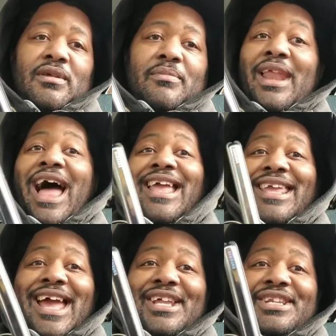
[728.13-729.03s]
But I
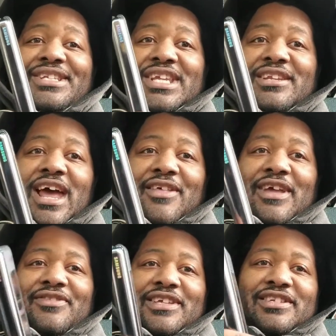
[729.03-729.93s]
can't deny
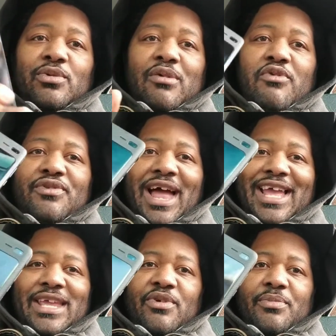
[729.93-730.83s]
that this is the one phone that I
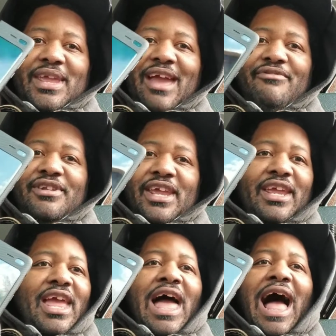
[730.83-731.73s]
keep with me every day.
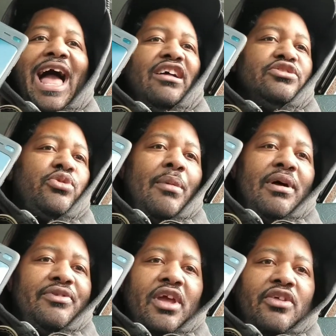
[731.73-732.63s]
I'll swap
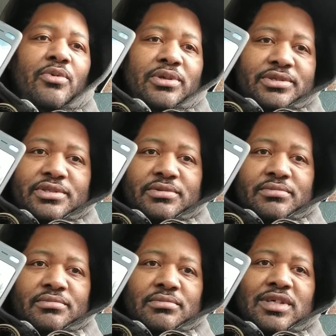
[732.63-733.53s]
out the other ones,
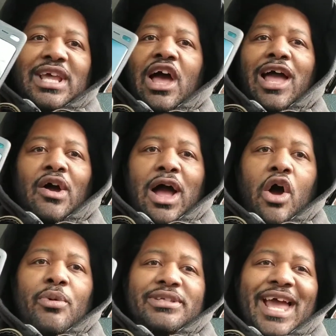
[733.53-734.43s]
because I
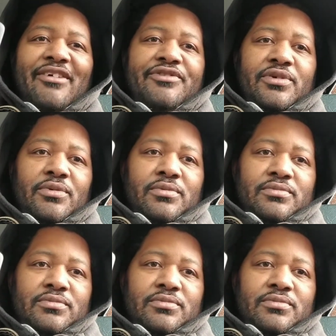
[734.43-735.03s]
always have two.